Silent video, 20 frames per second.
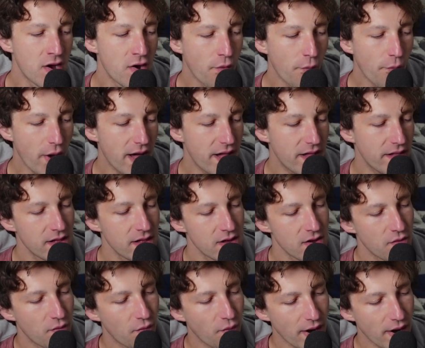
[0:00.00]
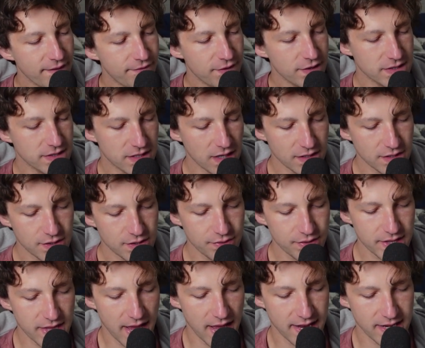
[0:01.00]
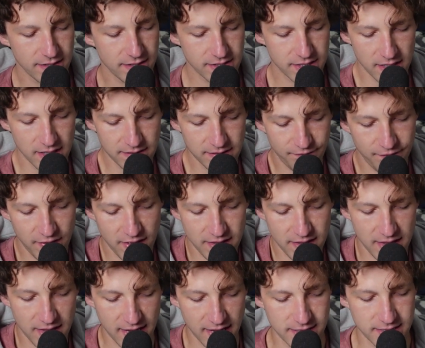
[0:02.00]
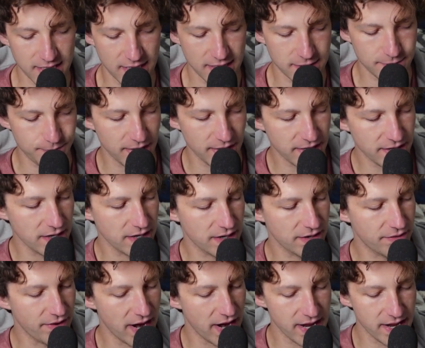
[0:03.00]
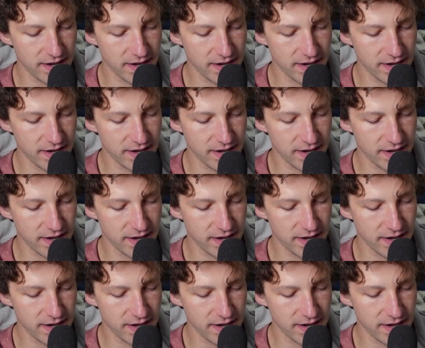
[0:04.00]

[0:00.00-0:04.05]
Well, what if you start doing that and you start feeling like it sounds pretty good, right?